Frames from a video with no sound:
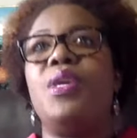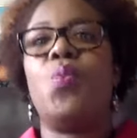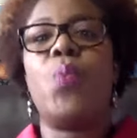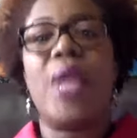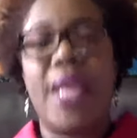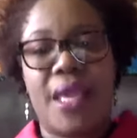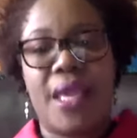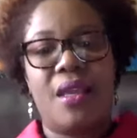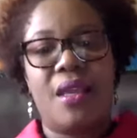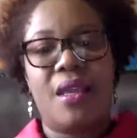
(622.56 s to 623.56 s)
willing
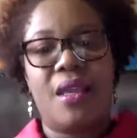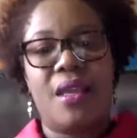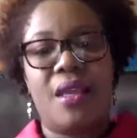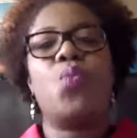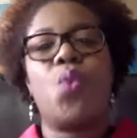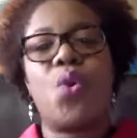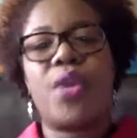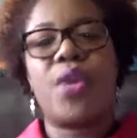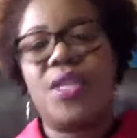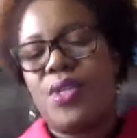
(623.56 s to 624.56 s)
to put the work
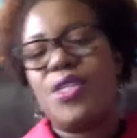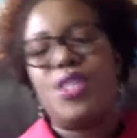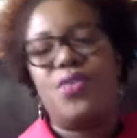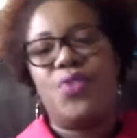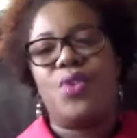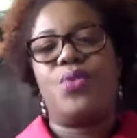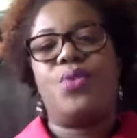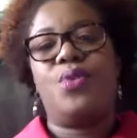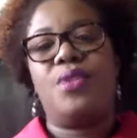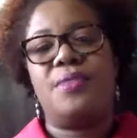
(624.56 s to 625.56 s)
in to achieve your
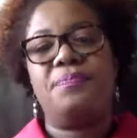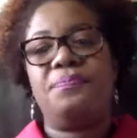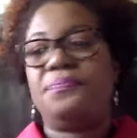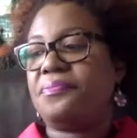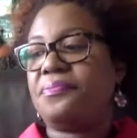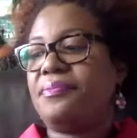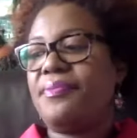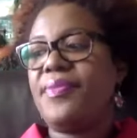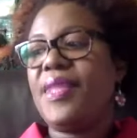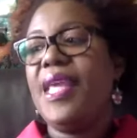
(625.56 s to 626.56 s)
goals.
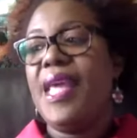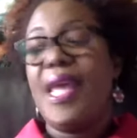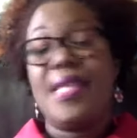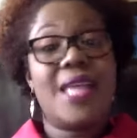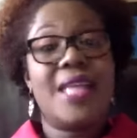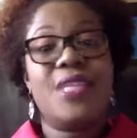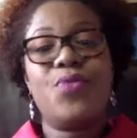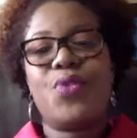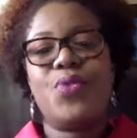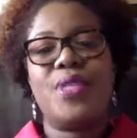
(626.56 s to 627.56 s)
Started
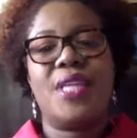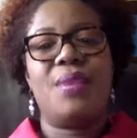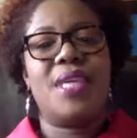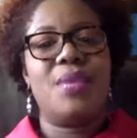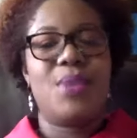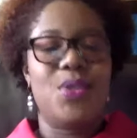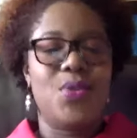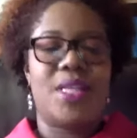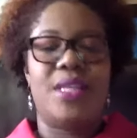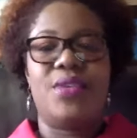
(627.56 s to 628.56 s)
recruiting, I became a
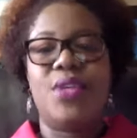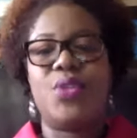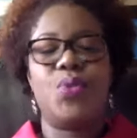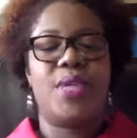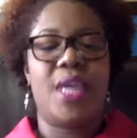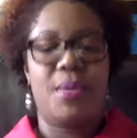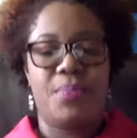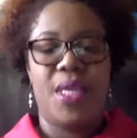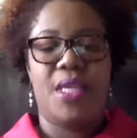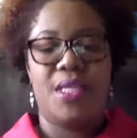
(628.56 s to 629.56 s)
unit leader in 2
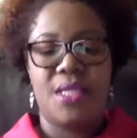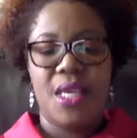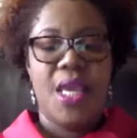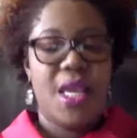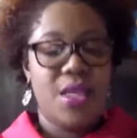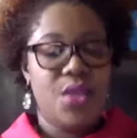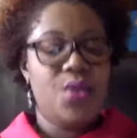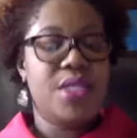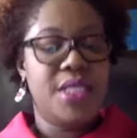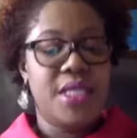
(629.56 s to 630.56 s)
campaigns. And you know
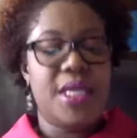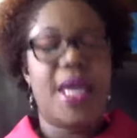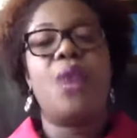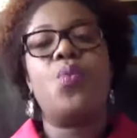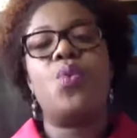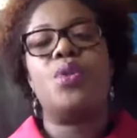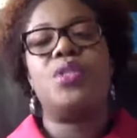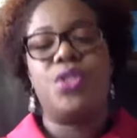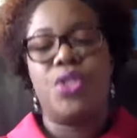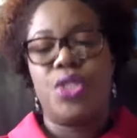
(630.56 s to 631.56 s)
what, Tina, I want to
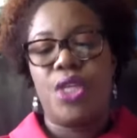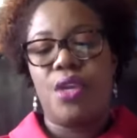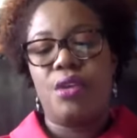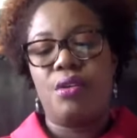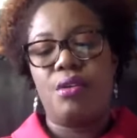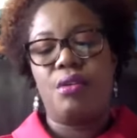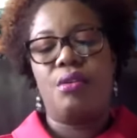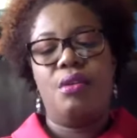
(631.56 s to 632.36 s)
share